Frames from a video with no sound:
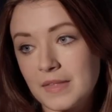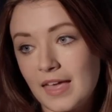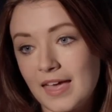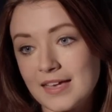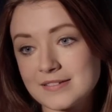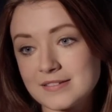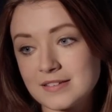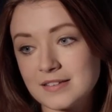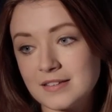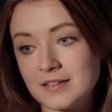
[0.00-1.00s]
And
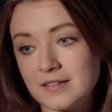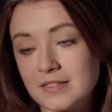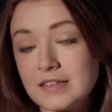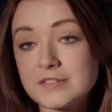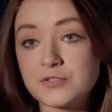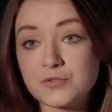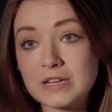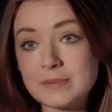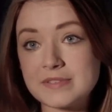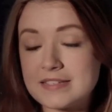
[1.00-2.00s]
these
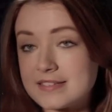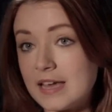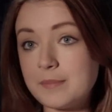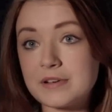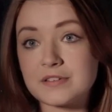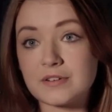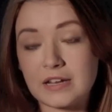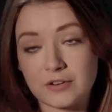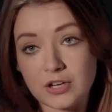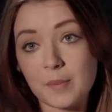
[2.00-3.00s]
dreams, these nightmares in her
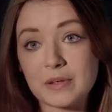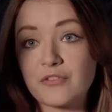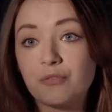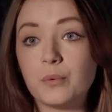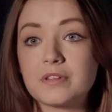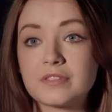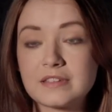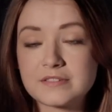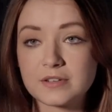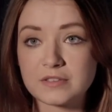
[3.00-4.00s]
head are coming forth.
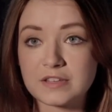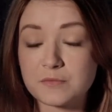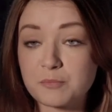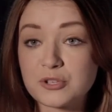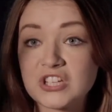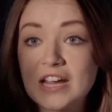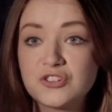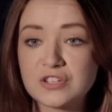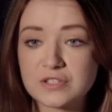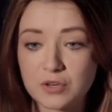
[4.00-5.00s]
These are these
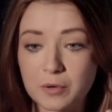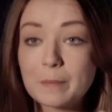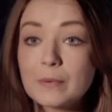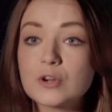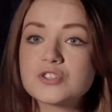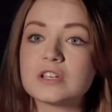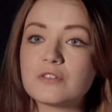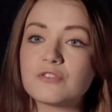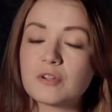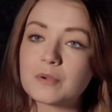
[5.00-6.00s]
projections are
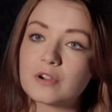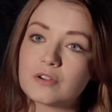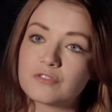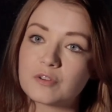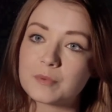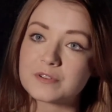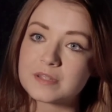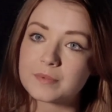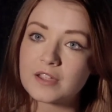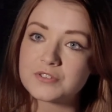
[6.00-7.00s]
emerging from her from her
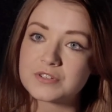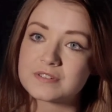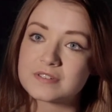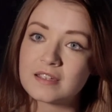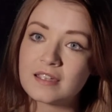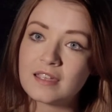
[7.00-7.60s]
subconscious.